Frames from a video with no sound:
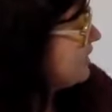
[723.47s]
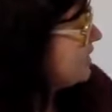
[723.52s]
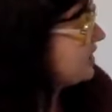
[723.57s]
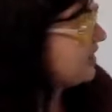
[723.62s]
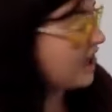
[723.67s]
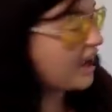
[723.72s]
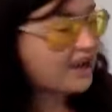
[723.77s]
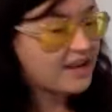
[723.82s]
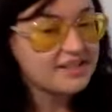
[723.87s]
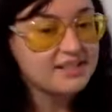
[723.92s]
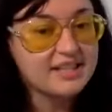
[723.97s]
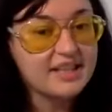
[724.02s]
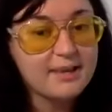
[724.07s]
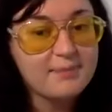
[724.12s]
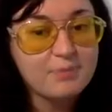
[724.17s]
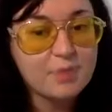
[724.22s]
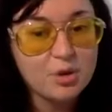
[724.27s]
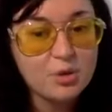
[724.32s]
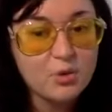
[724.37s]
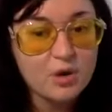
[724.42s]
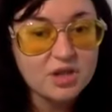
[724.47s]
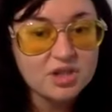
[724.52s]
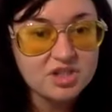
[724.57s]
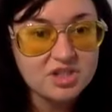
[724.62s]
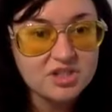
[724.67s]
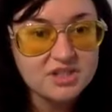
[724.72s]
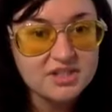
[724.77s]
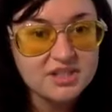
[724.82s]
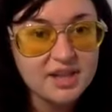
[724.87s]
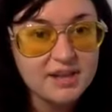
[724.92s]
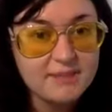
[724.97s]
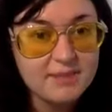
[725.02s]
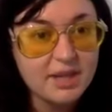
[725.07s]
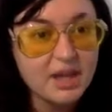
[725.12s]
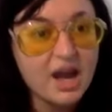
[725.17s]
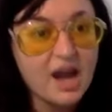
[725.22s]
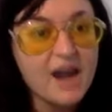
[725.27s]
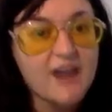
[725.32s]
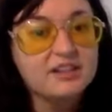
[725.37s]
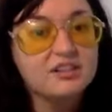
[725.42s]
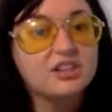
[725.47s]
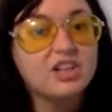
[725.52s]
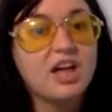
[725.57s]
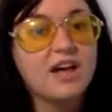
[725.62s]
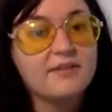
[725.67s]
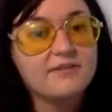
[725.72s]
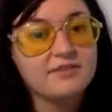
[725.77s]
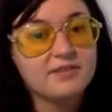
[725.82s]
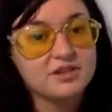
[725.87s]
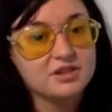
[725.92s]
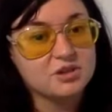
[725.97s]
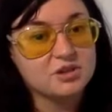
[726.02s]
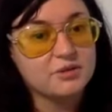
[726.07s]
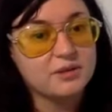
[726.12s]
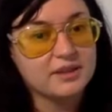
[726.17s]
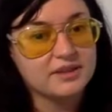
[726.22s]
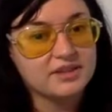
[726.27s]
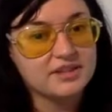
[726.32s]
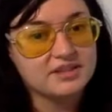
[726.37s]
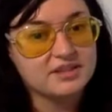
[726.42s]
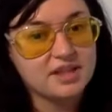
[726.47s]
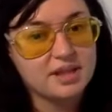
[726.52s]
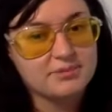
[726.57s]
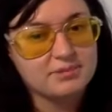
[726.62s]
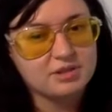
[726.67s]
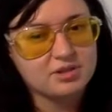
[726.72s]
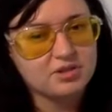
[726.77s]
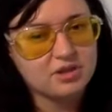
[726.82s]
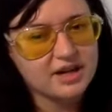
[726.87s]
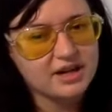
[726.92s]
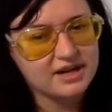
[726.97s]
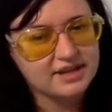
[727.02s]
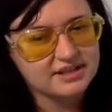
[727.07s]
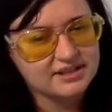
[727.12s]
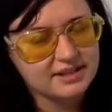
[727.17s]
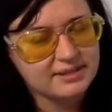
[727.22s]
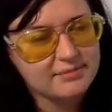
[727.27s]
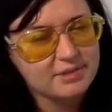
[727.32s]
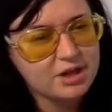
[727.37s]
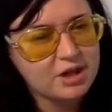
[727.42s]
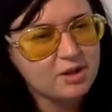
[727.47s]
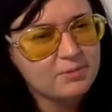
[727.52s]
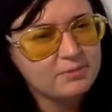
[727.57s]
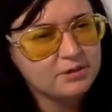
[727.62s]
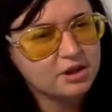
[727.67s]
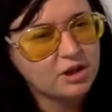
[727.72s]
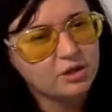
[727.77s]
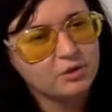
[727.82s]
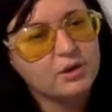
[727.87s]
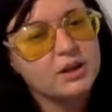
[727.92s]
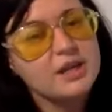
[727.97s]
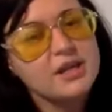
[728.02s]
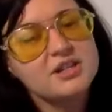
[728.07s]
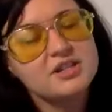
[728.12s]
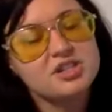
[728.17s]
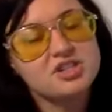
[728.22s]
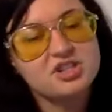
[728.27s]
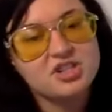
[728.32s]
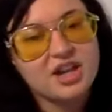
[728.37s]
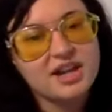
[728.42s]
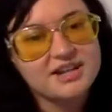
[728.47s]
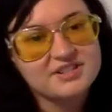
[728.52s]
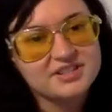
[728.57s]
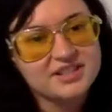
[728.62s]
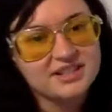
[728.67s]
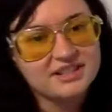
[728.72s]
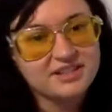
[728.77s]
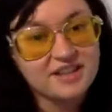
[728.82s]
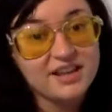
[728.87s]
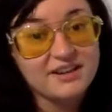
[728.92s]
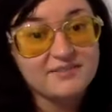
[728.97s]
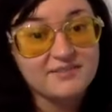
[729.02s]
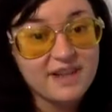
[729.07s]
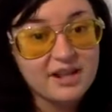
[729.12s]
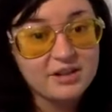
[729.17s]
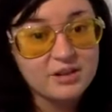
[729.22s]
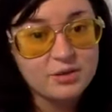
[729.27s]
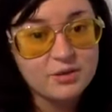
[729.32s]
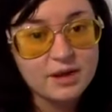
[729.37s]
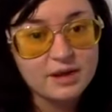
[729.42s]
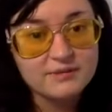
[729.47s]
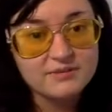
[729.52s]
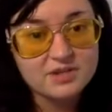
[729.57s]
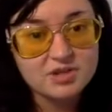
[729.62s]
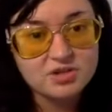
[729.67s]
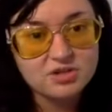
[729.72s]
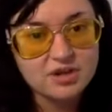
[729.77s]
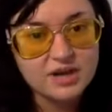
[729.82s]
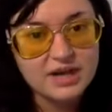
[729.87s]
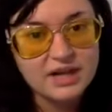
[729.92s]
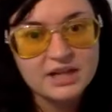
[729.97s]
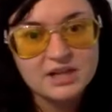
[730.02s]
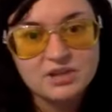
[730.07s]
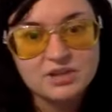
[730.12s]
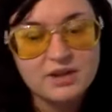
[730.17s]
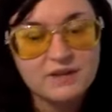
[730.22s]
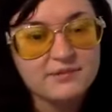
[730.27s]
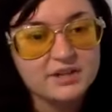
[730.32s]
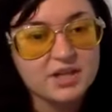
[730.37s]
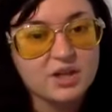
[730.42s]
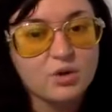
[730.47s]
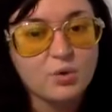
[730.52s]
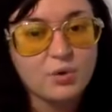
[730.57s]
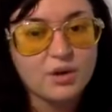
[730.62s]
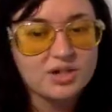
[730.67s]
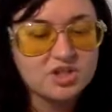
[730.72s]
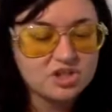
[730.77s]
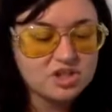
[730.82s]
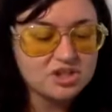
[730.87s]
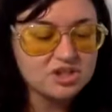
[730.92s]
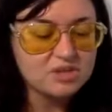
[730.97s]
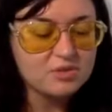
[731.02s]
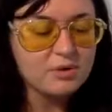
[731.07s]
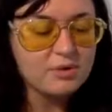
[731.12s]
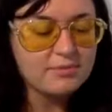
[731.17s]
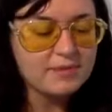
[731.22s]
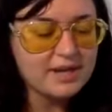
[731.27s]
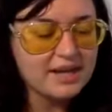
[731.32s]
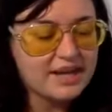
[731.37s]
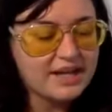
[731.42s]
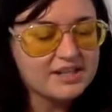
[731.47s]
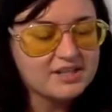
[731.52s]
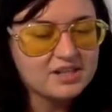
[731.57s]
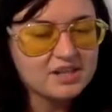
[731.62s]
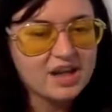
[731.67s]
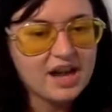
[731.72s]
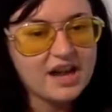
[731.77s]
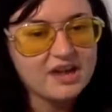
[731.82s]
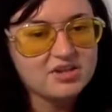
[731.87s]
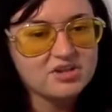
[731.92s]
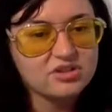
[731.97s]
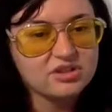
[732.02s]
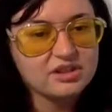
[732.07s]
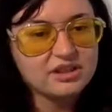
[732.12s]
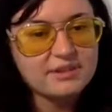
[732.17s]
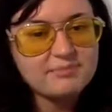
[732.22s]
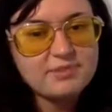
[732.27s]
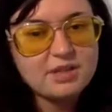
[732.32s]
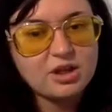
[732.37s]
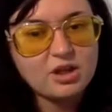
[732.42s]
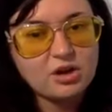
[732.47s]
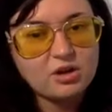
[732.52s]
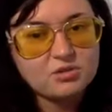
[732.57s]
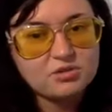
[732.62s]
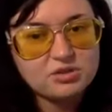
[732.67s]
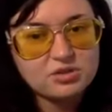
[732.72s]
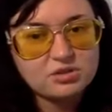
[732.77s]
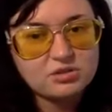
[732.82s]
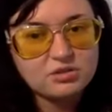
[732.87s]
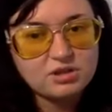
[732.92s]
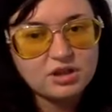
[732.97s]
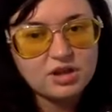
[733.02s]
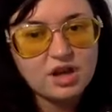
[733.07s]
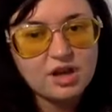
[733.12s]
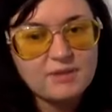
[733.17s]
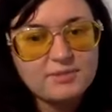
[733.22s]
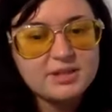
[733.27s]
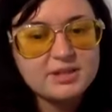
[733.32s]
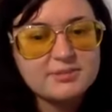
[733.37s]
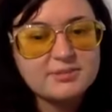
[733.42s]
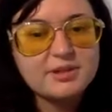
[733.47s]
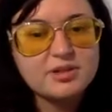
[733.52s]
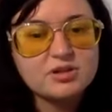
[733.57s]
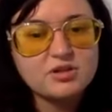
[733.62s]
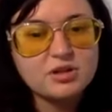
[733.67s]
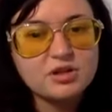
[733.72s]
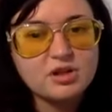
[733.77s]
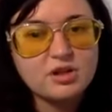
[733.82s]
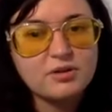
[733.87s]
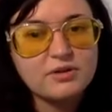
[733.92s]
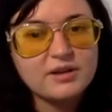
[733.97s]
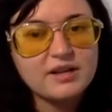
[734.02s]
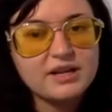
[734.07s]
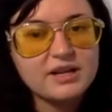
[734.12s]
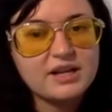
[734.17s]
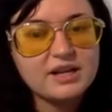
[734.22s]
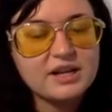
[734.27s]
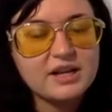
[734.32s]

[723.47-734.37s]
guys, keep the questions coming. I love doing these types of trainings. Let me know below. Did you guys get a lot of value out of this training? Do you have any questions you want me to answer? Actually, let me go to the comments, make sure no one